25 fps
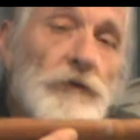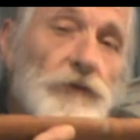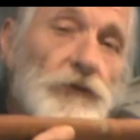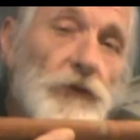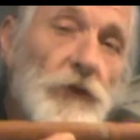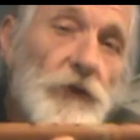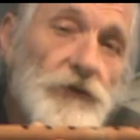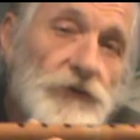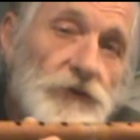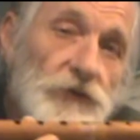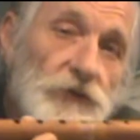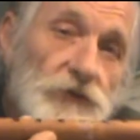
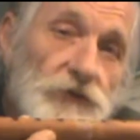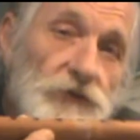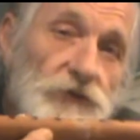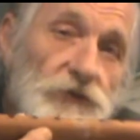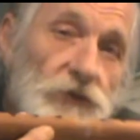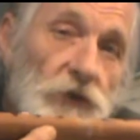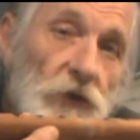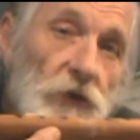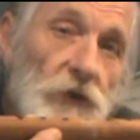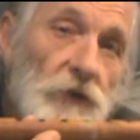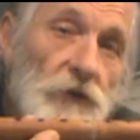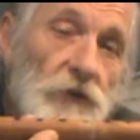This
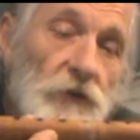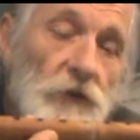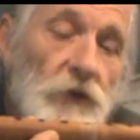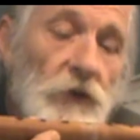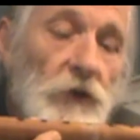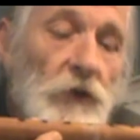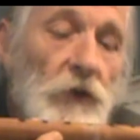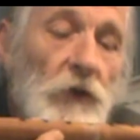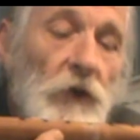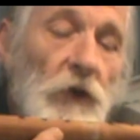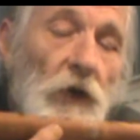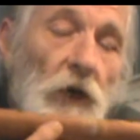is
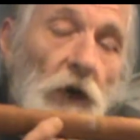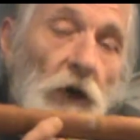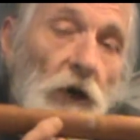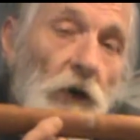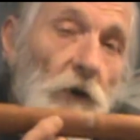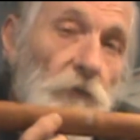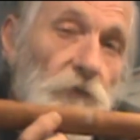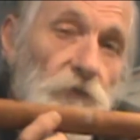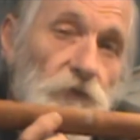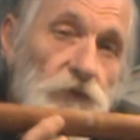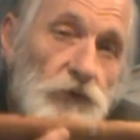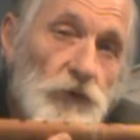
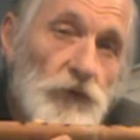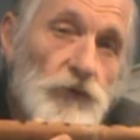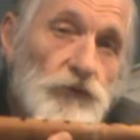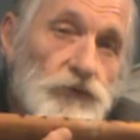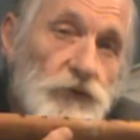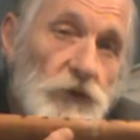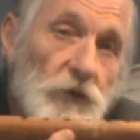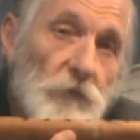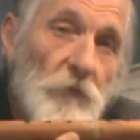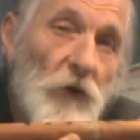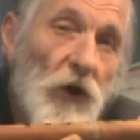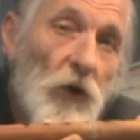a
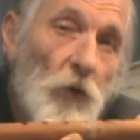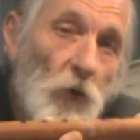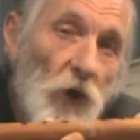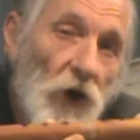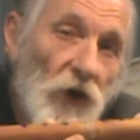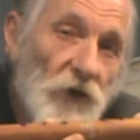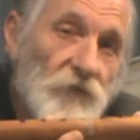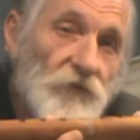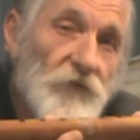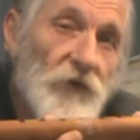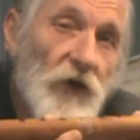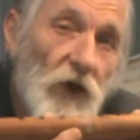flute that my
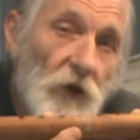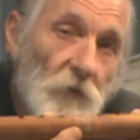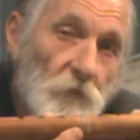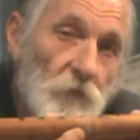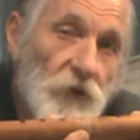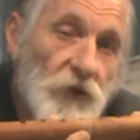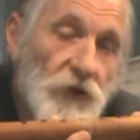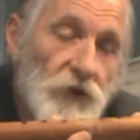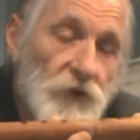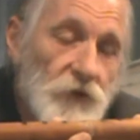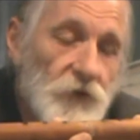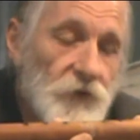wife
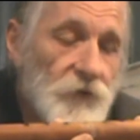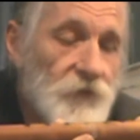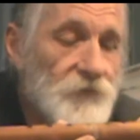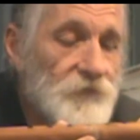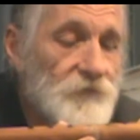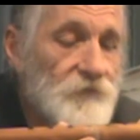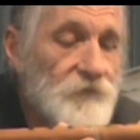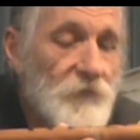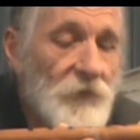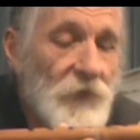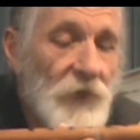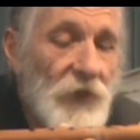got me
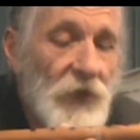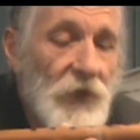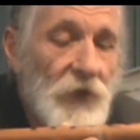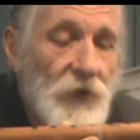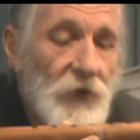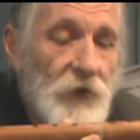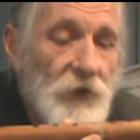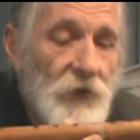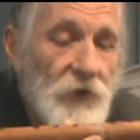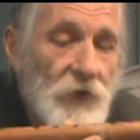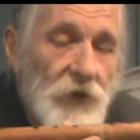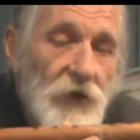
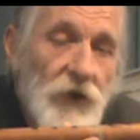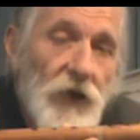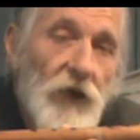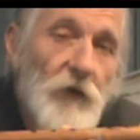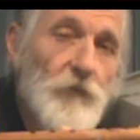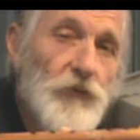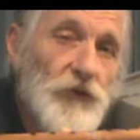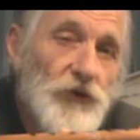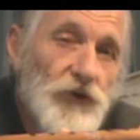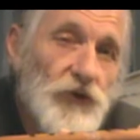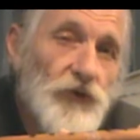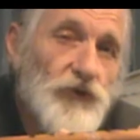a
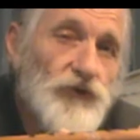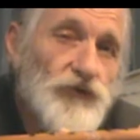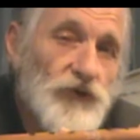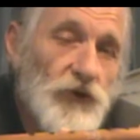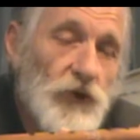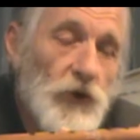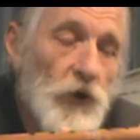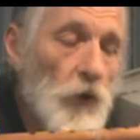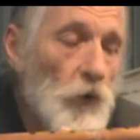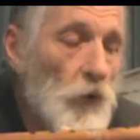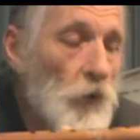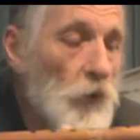couple years
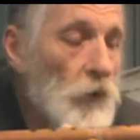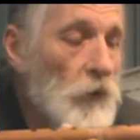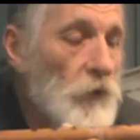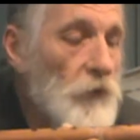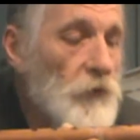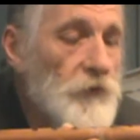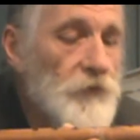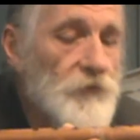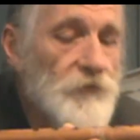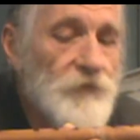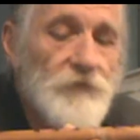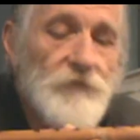ago.
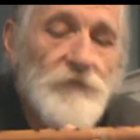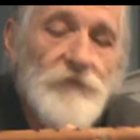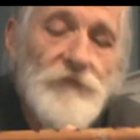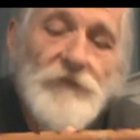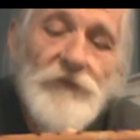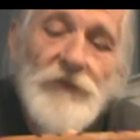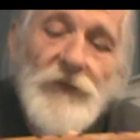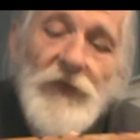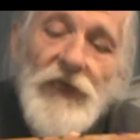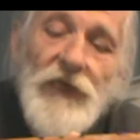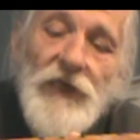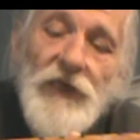
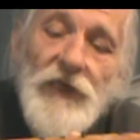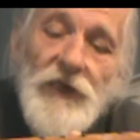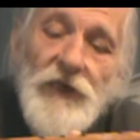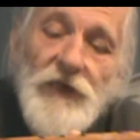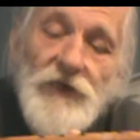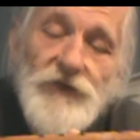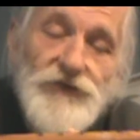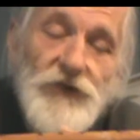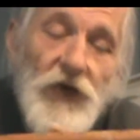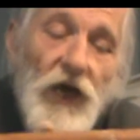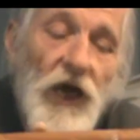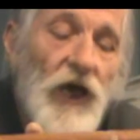
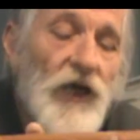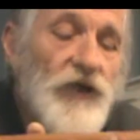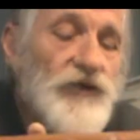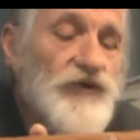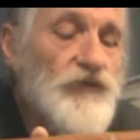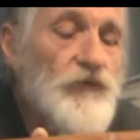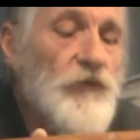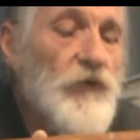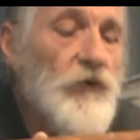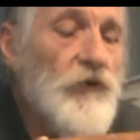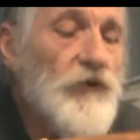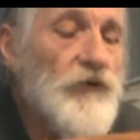It's a high
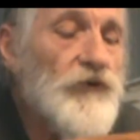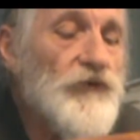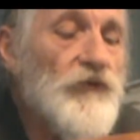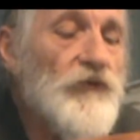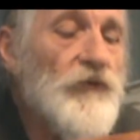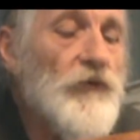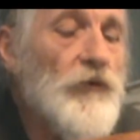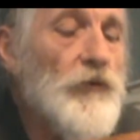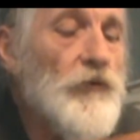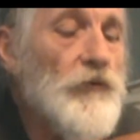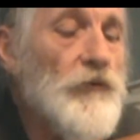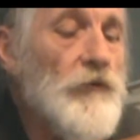spirits
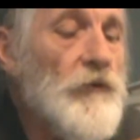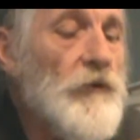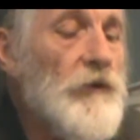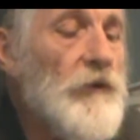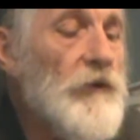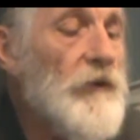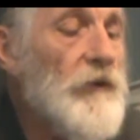flute.